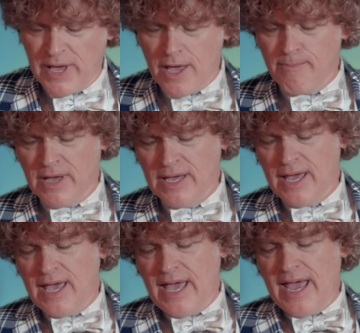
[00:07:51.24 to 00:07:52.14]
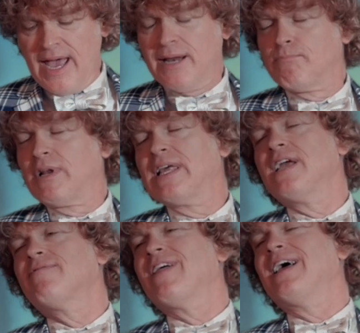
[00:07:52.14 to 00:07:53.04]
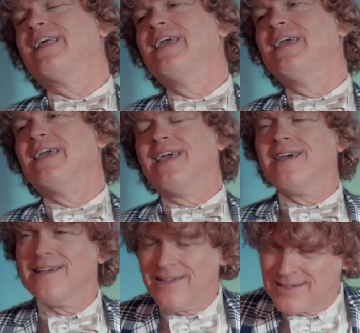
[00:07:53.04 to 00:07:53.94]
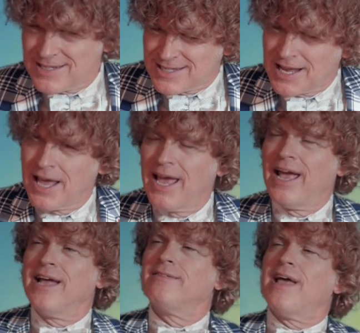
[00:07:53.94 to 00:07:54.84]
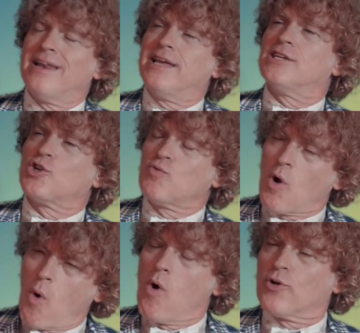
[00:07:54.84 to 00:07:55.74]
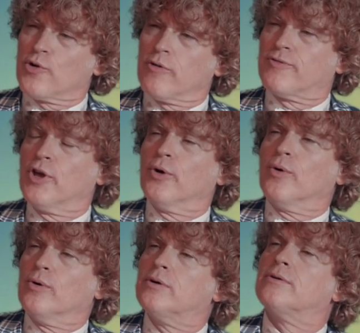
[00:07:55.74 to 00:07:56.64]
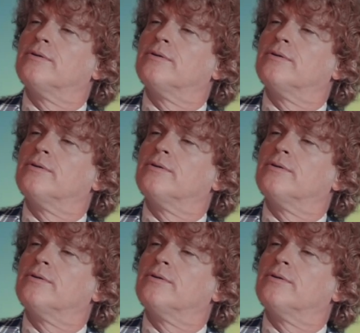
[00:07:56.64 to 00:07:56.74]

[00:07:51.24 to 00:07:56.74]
him and believe that he is and that he's a rewarder of you